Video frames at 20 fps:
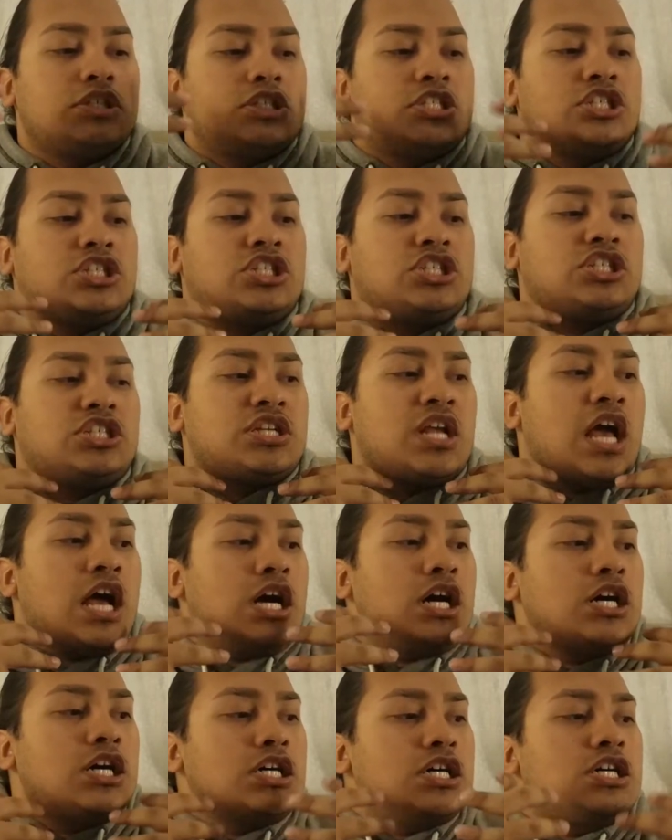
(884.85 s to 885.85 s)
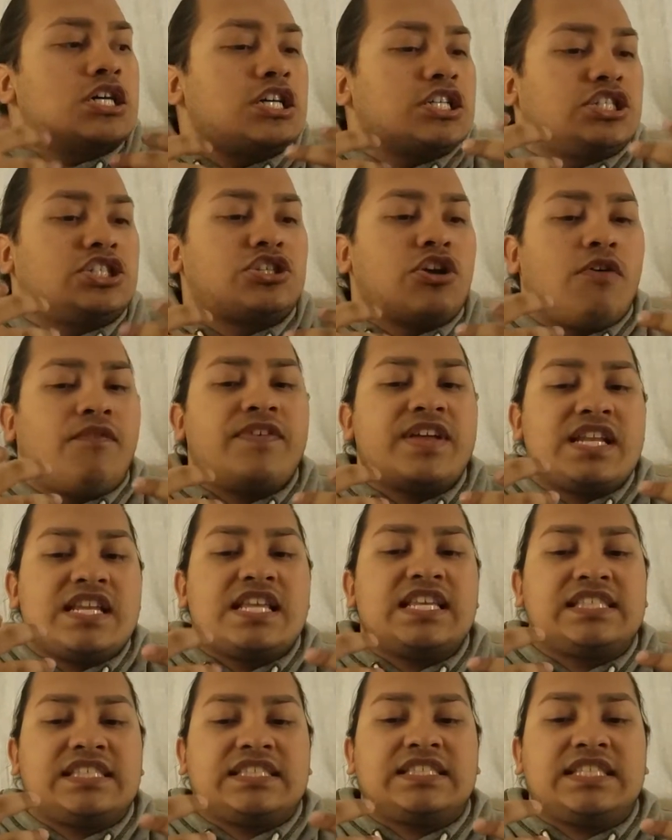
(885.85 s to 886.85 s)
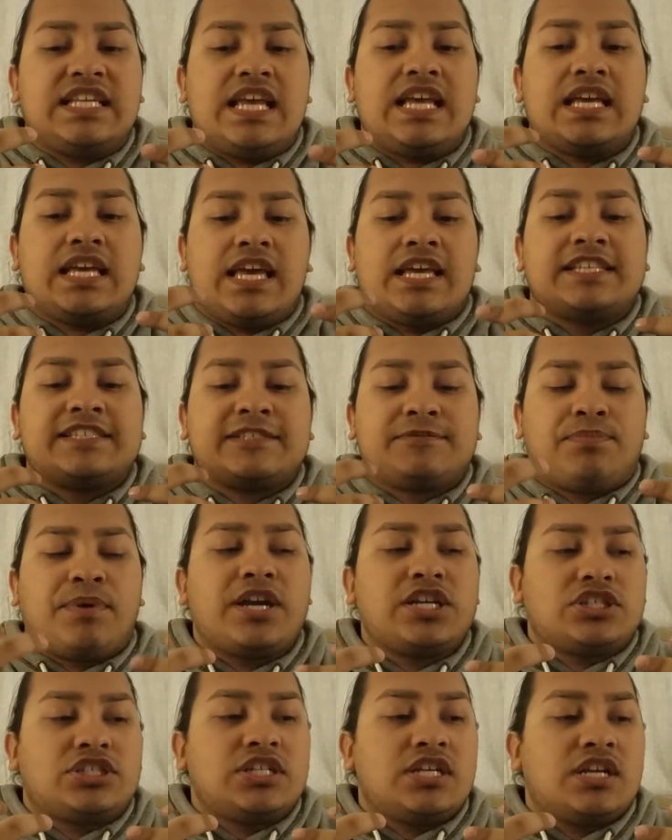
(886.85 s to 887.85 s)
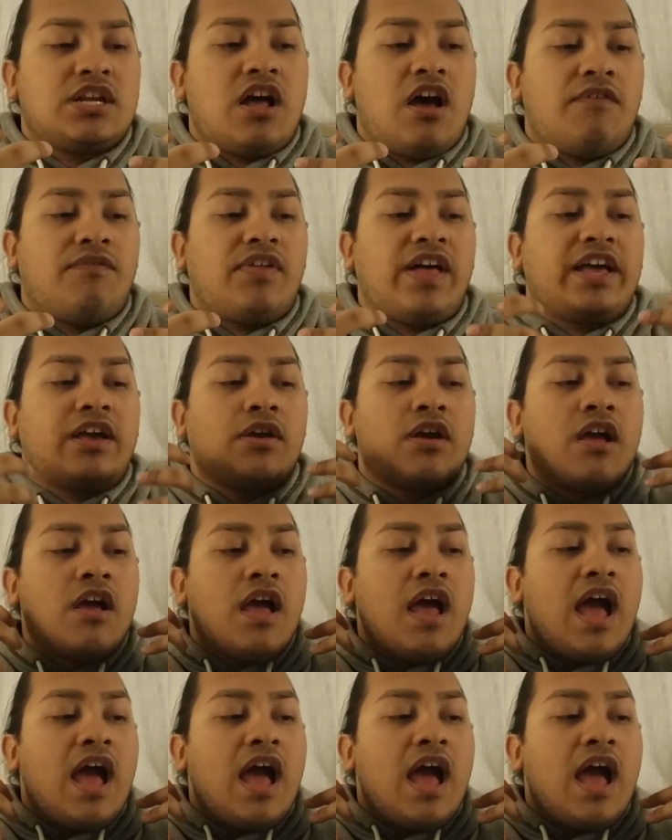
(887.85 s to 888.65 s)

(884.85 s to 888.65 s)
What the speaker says: chauvinistic expression of like